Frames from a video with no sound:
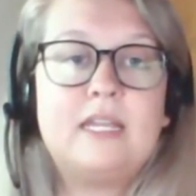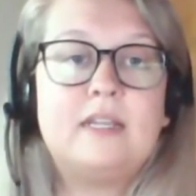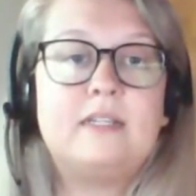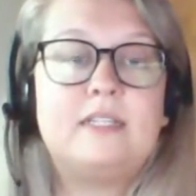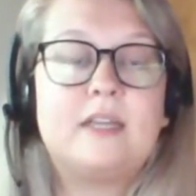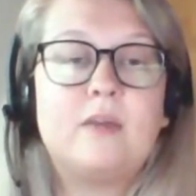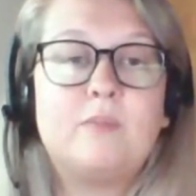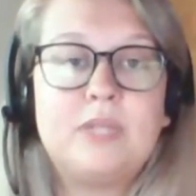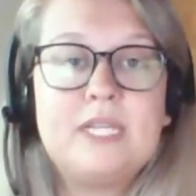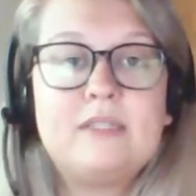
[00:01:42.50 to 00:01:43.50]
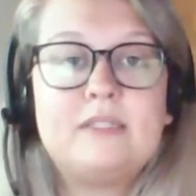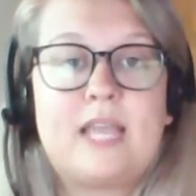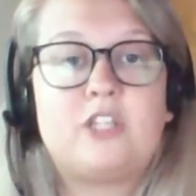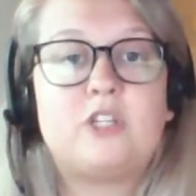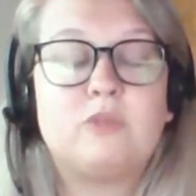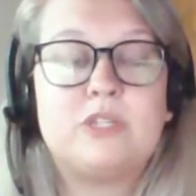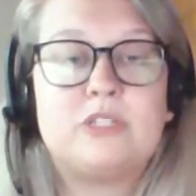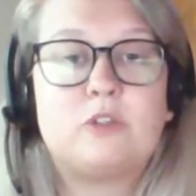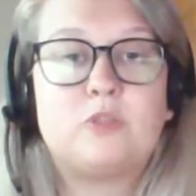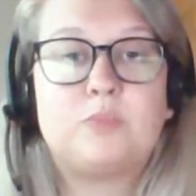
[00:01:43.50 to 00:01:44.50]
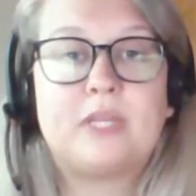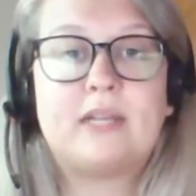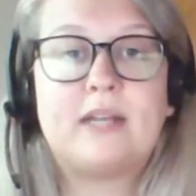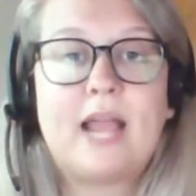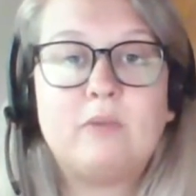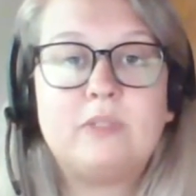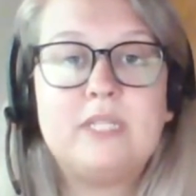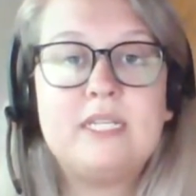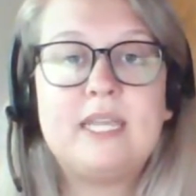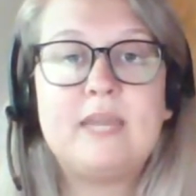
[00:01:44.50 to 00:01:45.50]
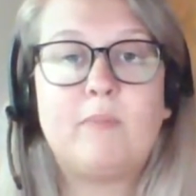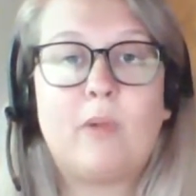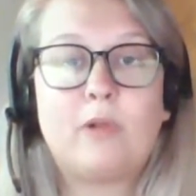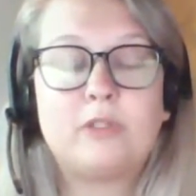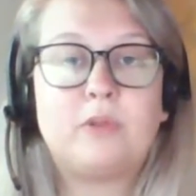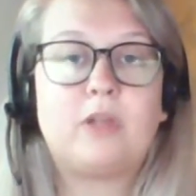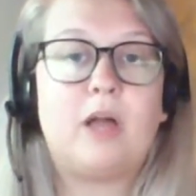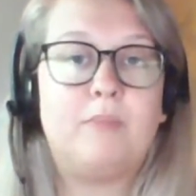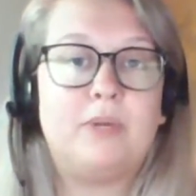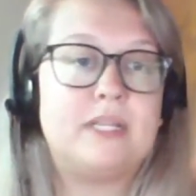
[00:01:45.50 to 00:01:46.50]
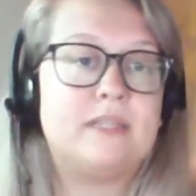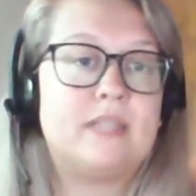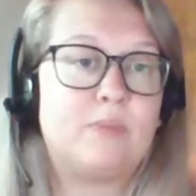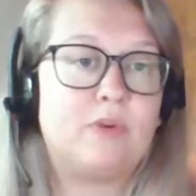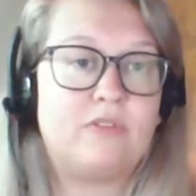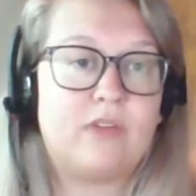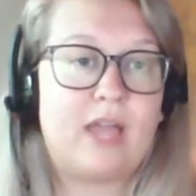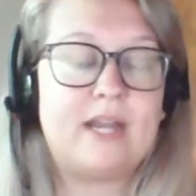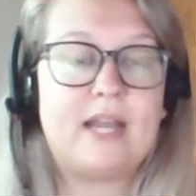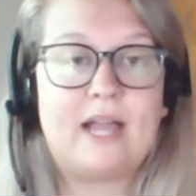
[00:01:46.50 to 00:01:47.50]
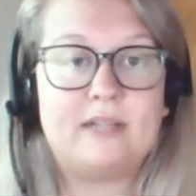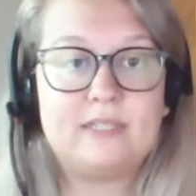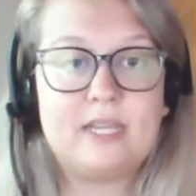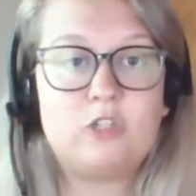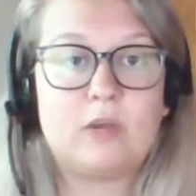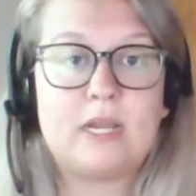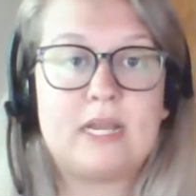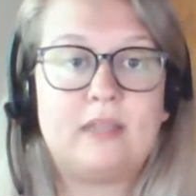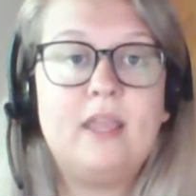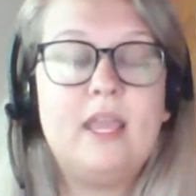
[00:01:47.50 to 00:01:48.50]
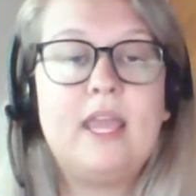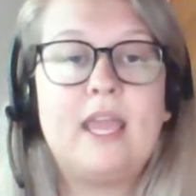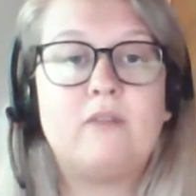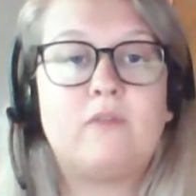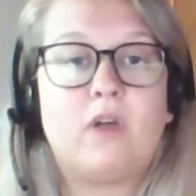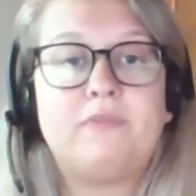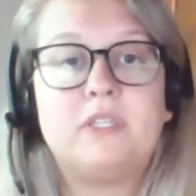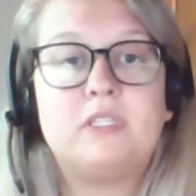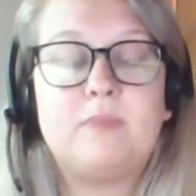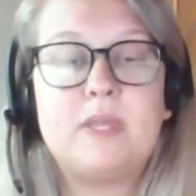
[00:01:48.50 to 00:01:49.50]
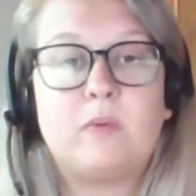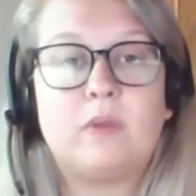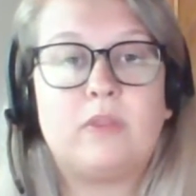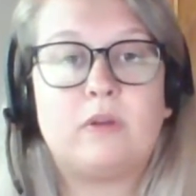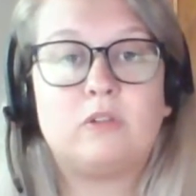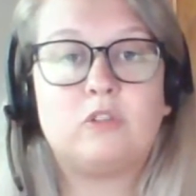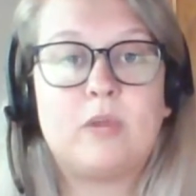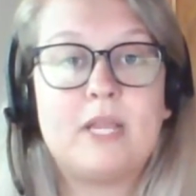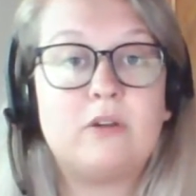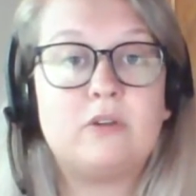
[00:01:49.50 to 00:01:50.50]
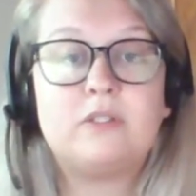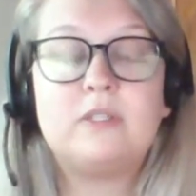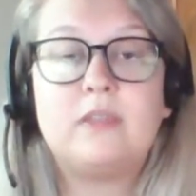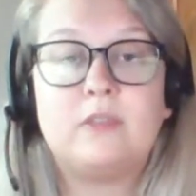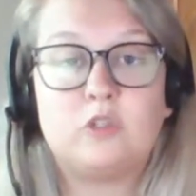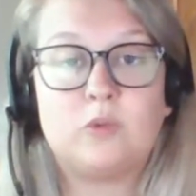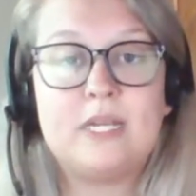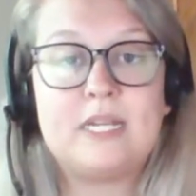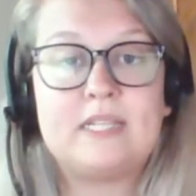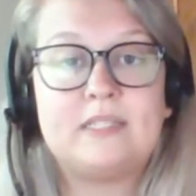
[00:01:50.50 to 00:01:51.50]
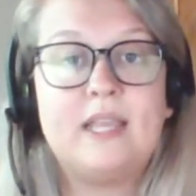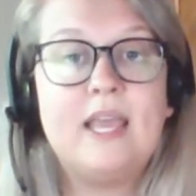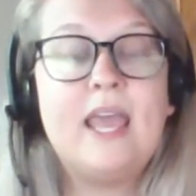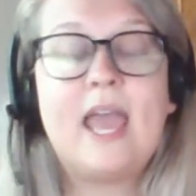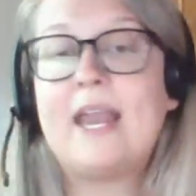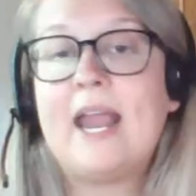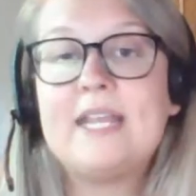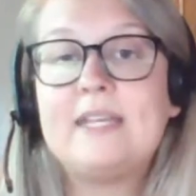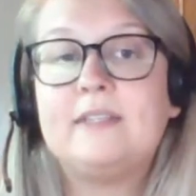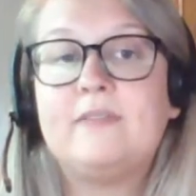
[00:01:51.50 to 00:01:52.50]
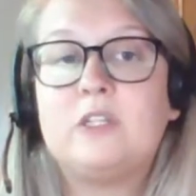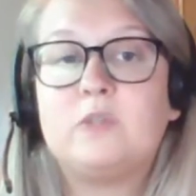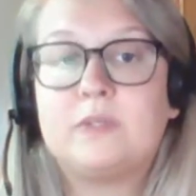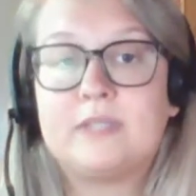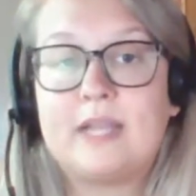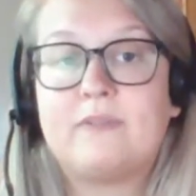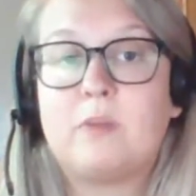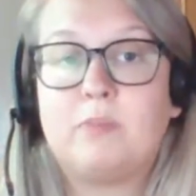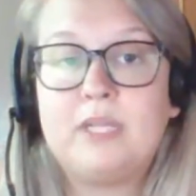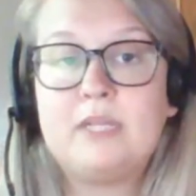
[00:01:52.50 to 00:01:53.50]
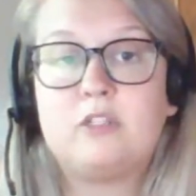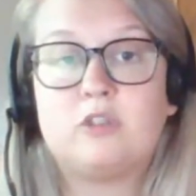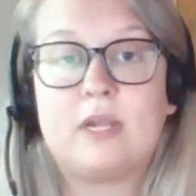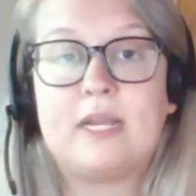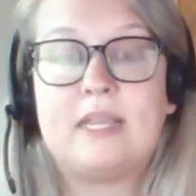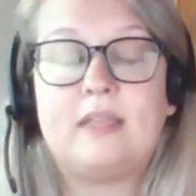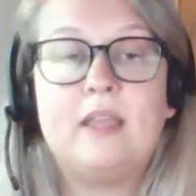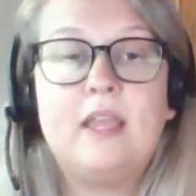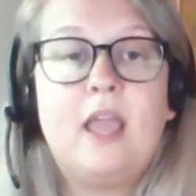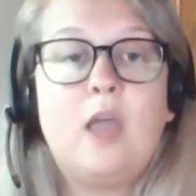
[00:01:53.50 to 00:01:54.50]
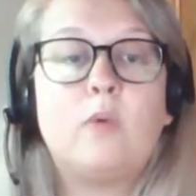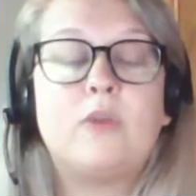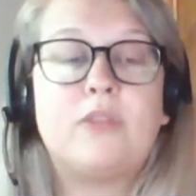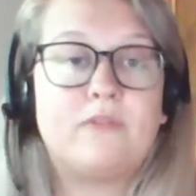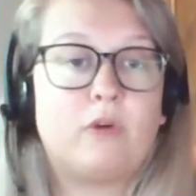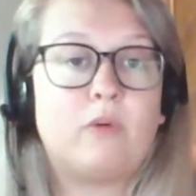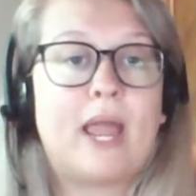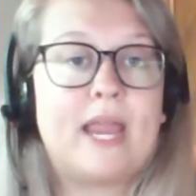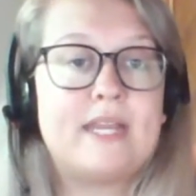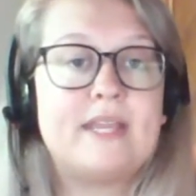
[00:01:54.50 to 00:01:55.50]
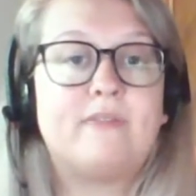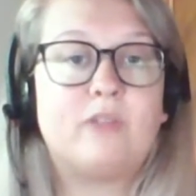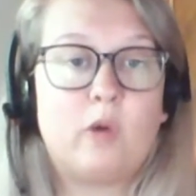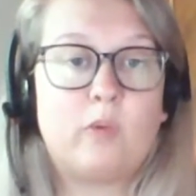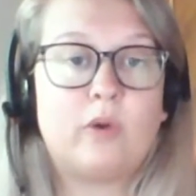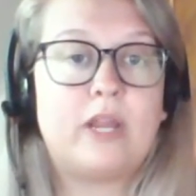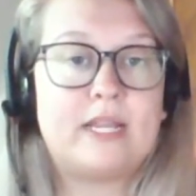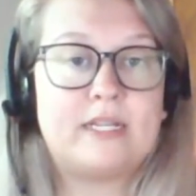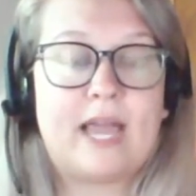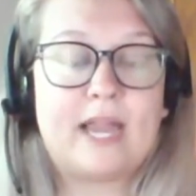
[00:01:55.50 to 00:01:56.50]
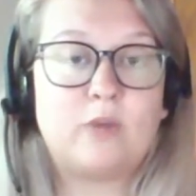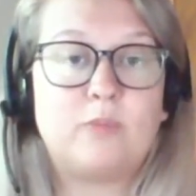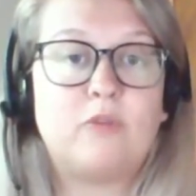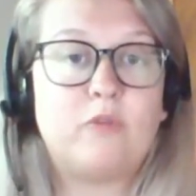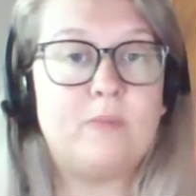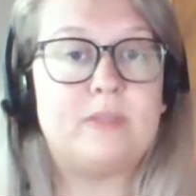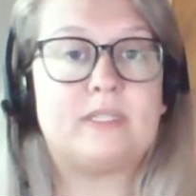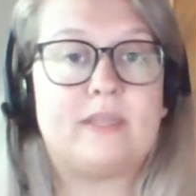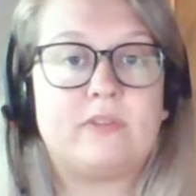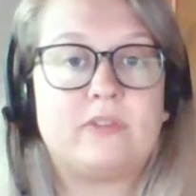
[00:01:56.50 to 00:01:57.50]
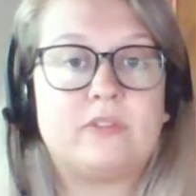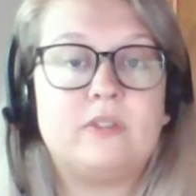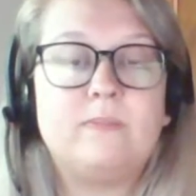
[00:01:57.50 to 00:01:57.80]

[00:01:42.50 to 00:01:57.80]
To complete this action research plan, I will need to get multiple companies that provide on site training involved to speak with their trainers, the trainees, and any individuals that have completed training with a variety of lower and higher performance levels.